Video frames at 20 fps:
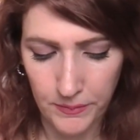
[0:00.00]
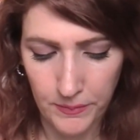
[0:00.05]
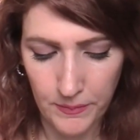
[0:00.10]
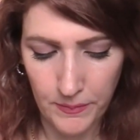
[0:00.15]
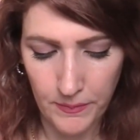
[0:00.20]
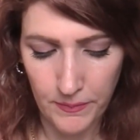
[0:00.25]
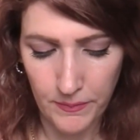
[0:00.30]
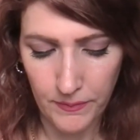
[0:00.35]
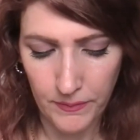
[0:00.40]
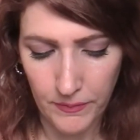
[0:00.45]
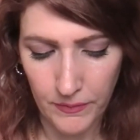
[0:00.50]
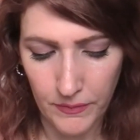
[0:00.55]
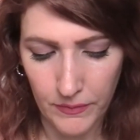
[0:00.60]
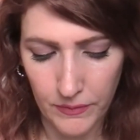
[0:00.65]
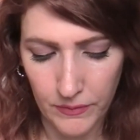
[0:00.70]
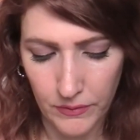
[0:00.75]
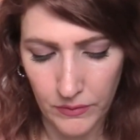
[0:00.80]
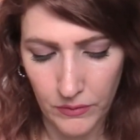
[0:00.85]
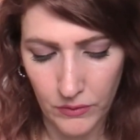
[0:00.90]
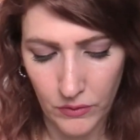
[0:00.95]

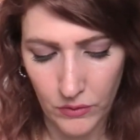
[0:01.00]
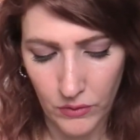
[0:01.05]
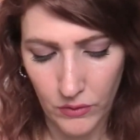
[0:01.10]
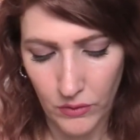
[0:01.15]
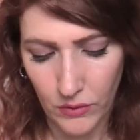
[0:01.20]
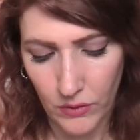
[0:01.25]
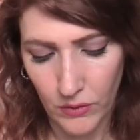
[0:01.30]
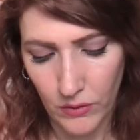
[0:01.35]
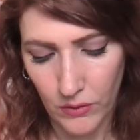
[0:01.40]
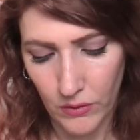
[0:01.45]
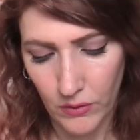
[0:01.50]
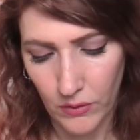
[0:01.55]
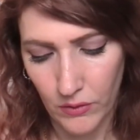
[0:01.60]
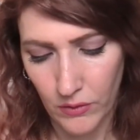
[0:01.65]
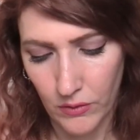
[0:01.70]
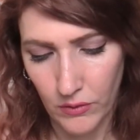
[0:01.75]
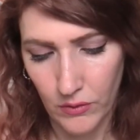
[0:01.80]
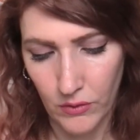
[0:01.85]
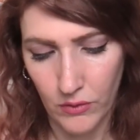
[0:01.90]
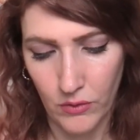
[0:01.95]

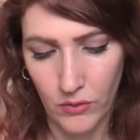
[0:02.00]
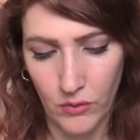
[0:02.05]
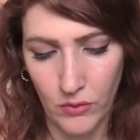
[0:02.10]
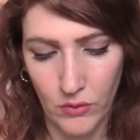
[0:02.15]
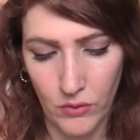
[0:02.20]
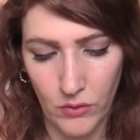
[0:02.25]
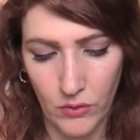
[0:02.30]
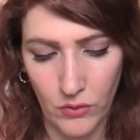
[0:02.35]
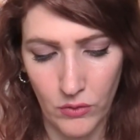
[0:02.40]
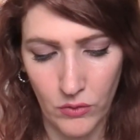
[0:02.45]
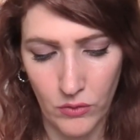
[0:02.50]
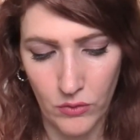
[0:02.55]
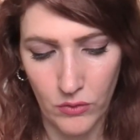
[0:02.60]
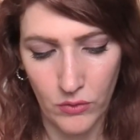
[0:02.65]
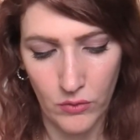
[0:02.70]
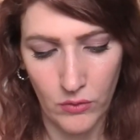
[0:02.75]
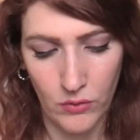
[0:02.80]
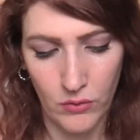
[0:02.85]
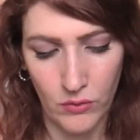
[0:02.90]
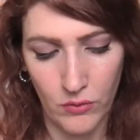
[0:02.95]

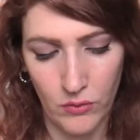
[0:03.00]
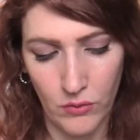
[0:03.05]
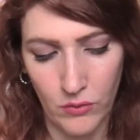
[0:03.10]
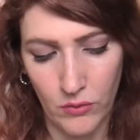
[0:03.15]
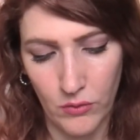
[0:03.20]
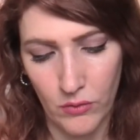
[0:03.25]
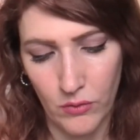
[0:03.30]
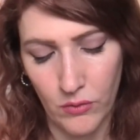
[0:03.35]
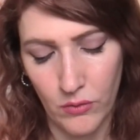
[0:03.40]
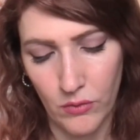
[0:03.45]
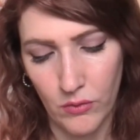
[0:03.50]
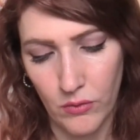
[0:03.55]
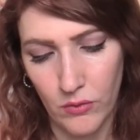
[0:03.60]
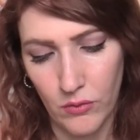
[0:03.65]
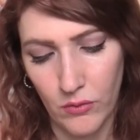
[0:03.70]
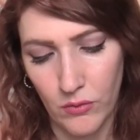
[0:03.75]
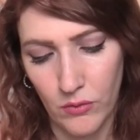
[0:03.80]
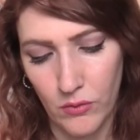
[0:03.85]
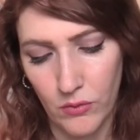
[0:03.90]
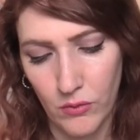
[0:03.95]

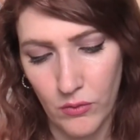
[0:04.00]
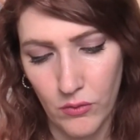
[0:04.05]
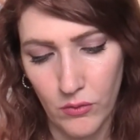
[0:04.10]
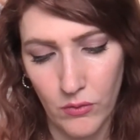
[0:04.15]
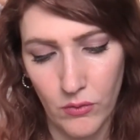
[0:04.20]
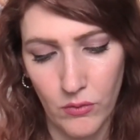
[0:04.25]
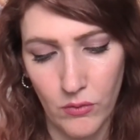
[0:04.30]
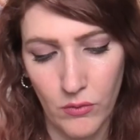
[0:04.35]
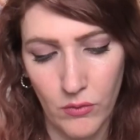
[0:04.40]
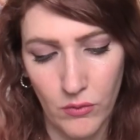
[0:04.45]
Nobody speaks.